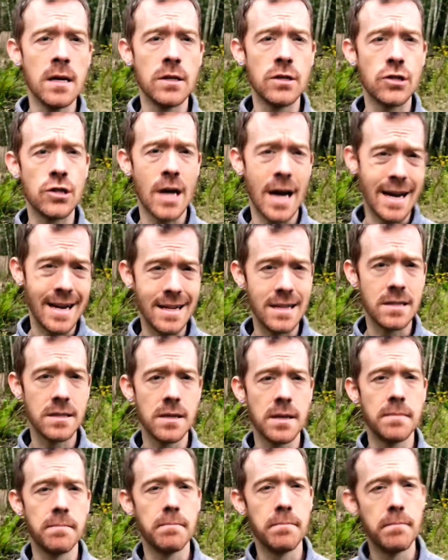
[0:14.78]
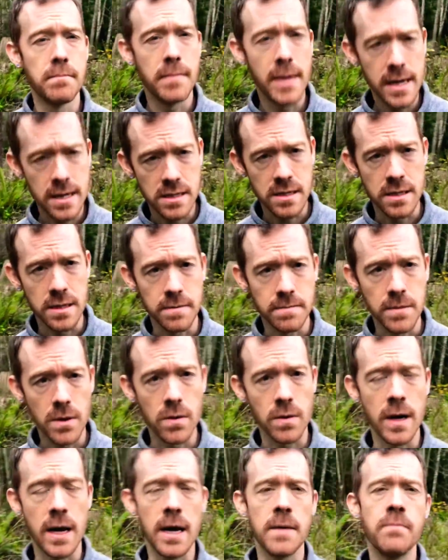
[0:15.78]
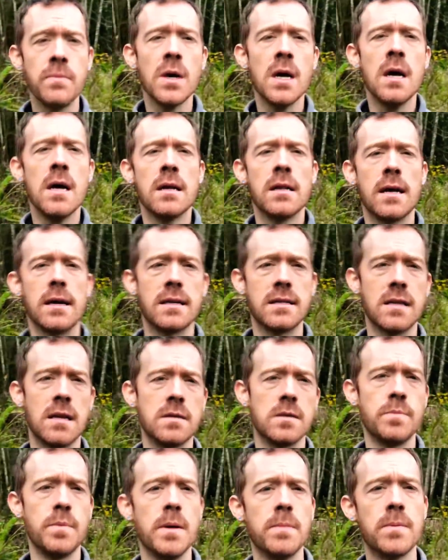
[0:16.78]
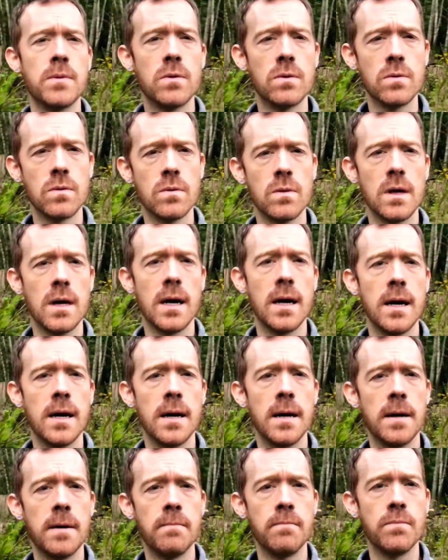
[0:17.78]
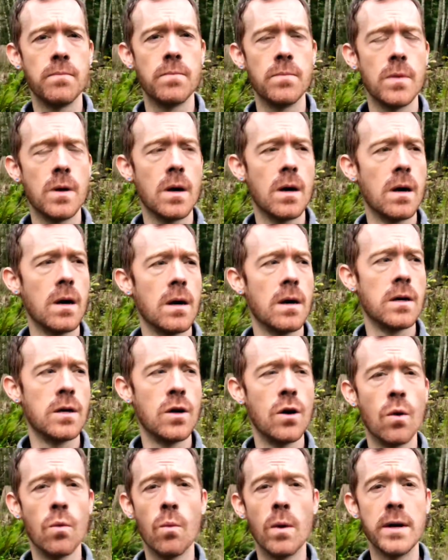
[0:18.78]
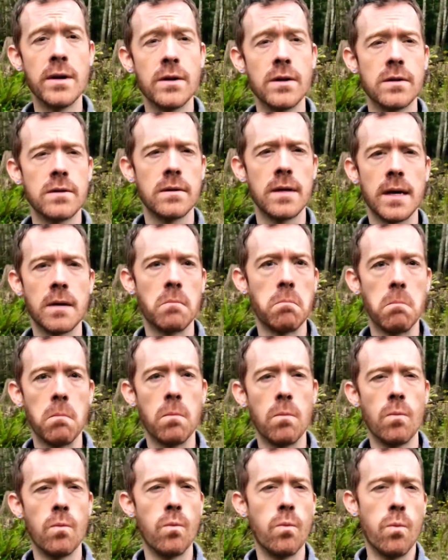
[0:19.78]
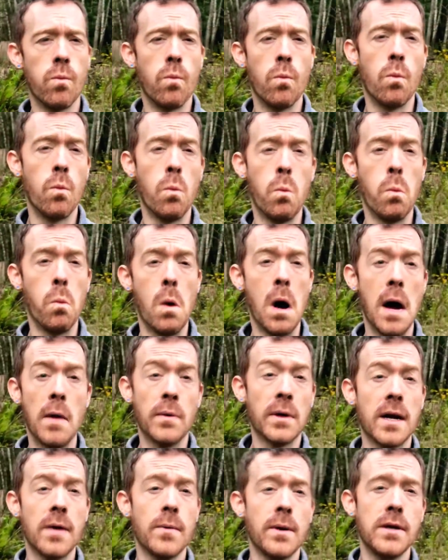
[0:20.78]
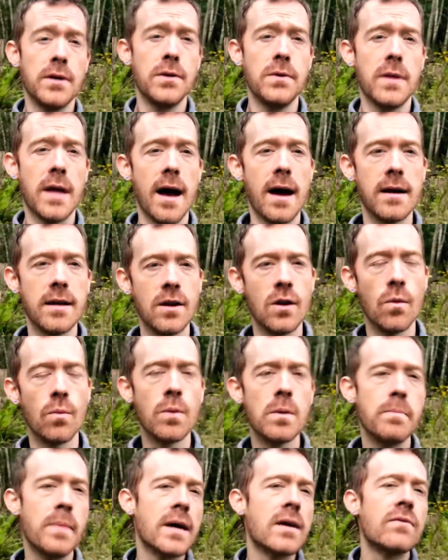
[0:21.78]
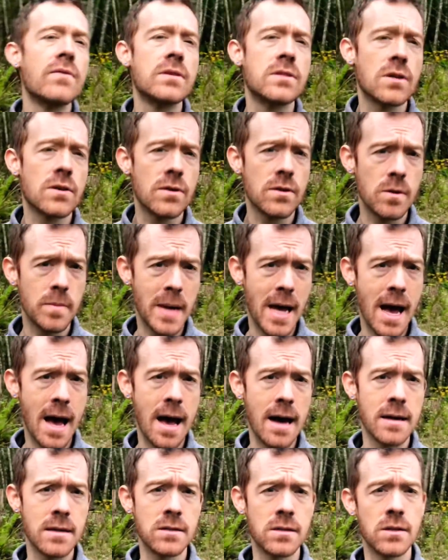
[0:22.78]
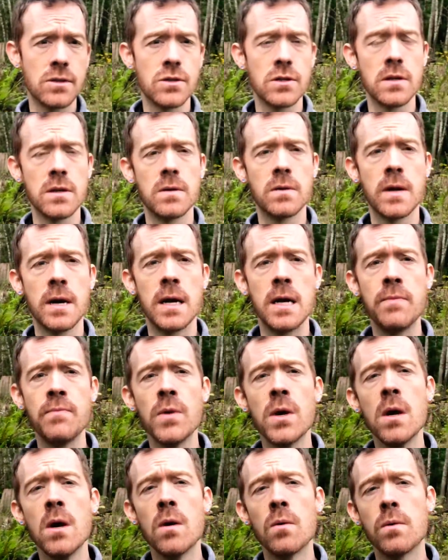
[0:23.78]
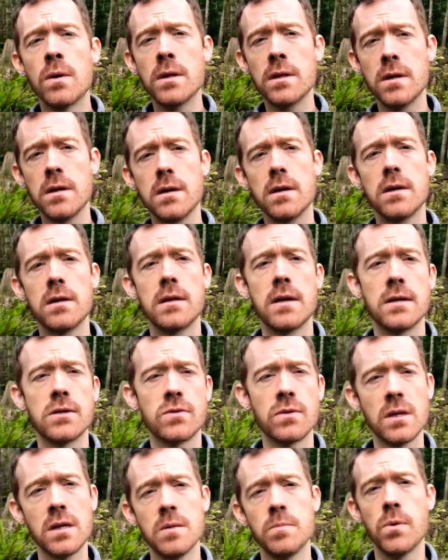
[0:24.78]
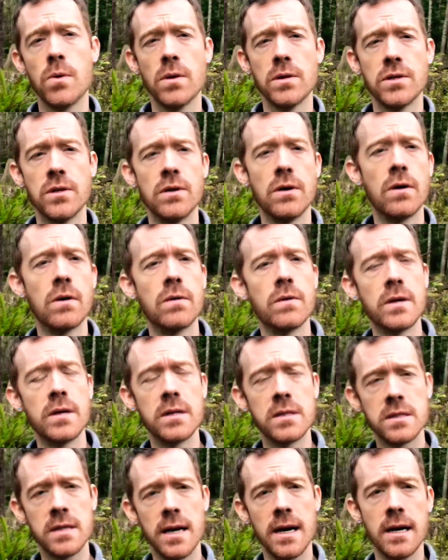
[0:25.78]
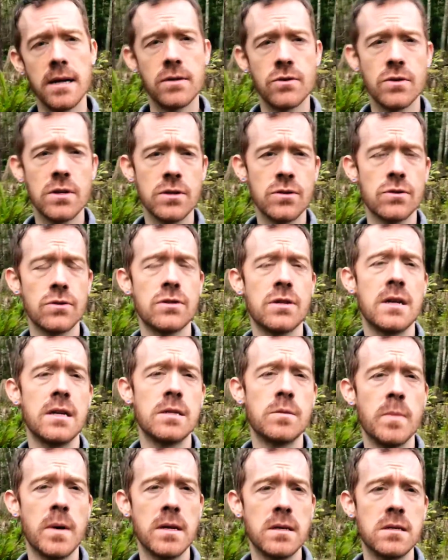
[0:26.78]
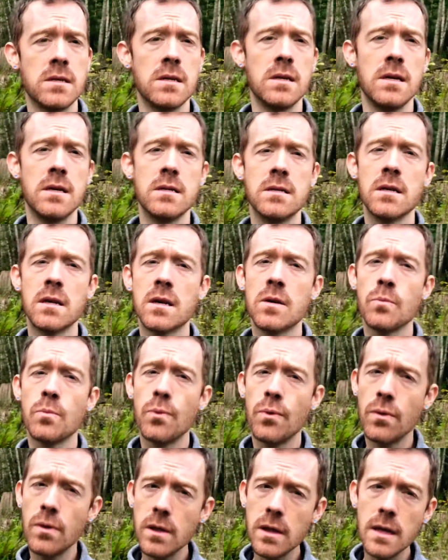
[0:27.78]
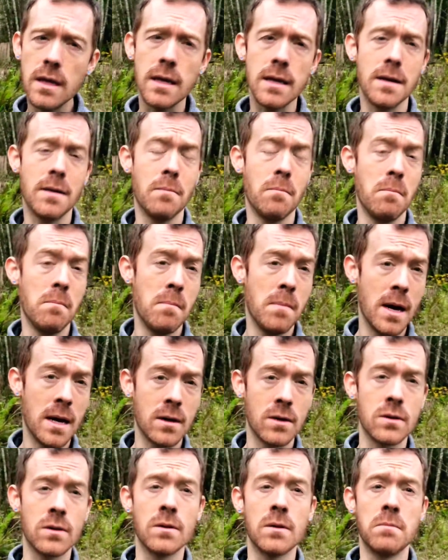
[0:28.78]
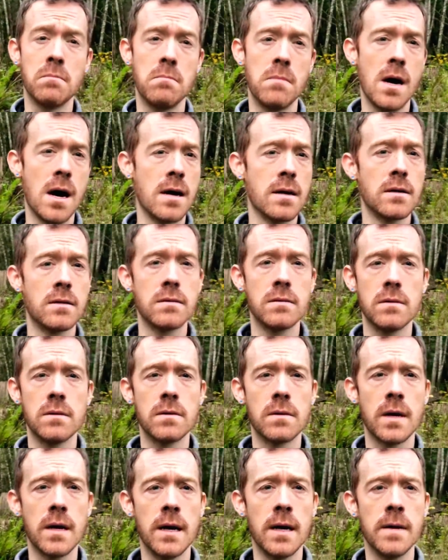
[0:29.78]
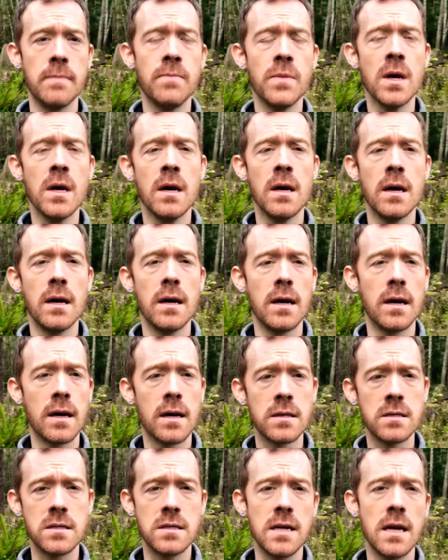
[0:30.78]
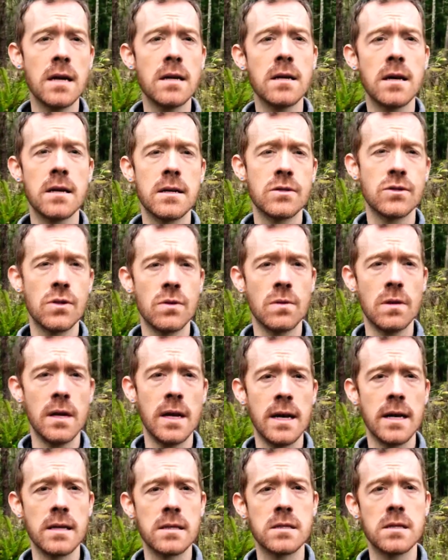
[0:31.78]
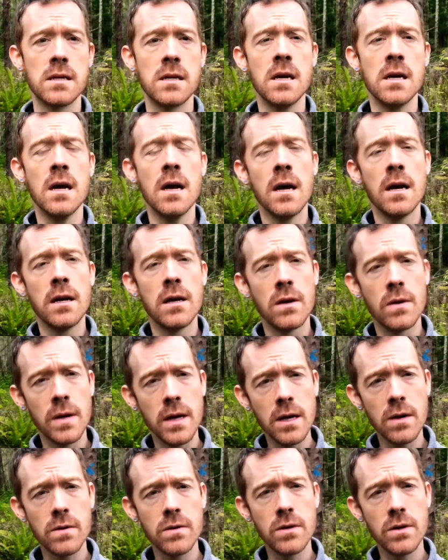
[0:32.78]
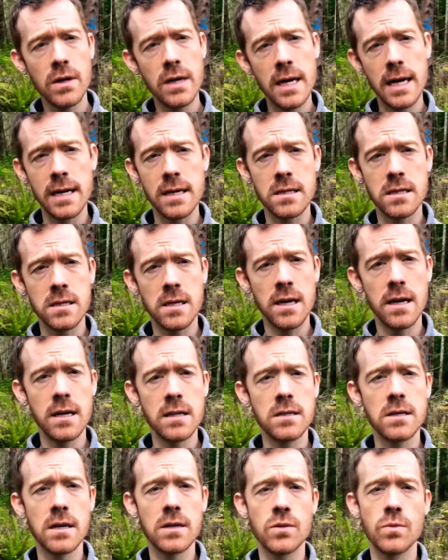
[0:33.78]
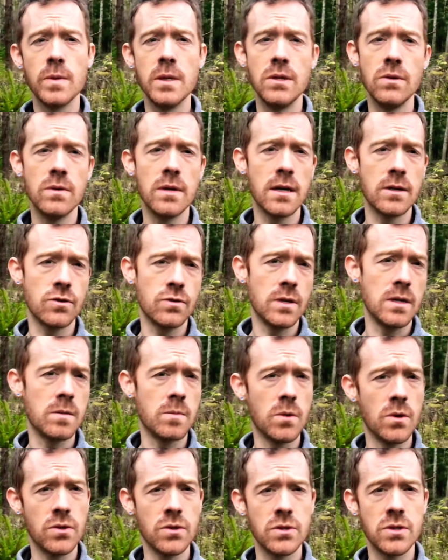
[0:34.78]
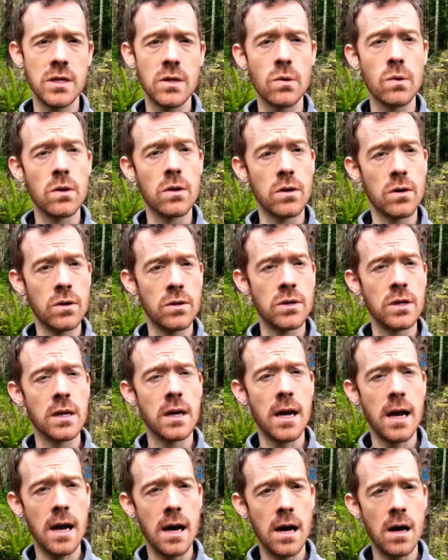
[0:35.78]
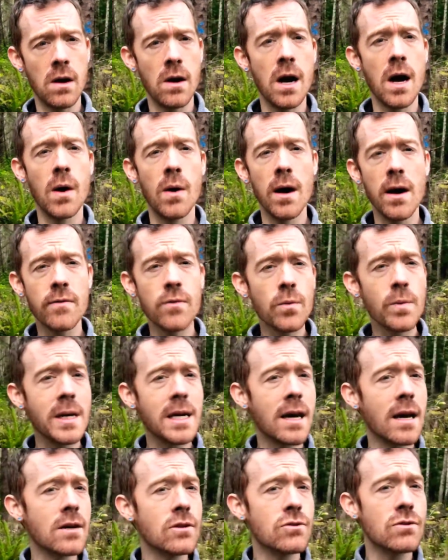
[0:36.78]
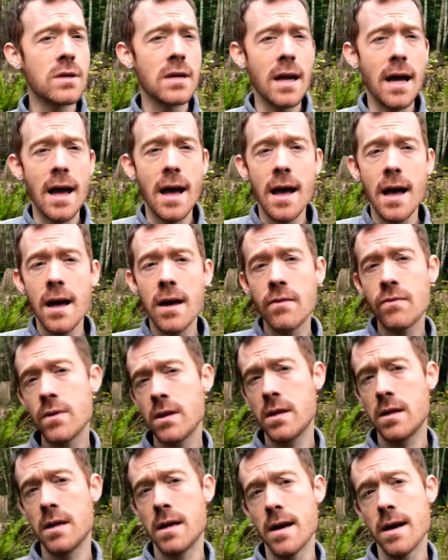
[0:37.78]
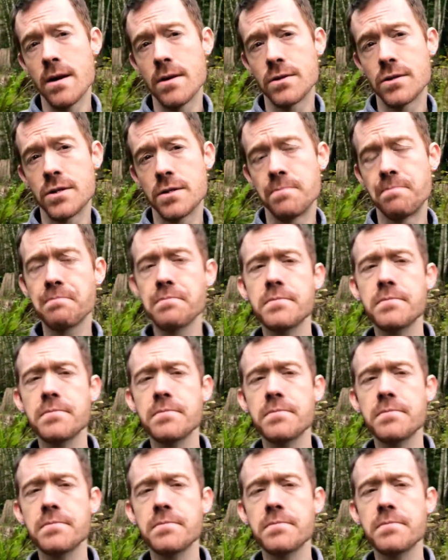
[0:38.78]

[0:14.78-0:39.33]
Chinese medicine, okay? A lot of times people, wonder like, why would I want to do that? What benefits are there to be had, essentially, okay? One thing that's really important to know is that traditional Chinese medicine is a complete medical model, okay? It can stand on its own legs. And, here in the United States, yes, we do not treat emergency or urgent care. However, we can treat everything else.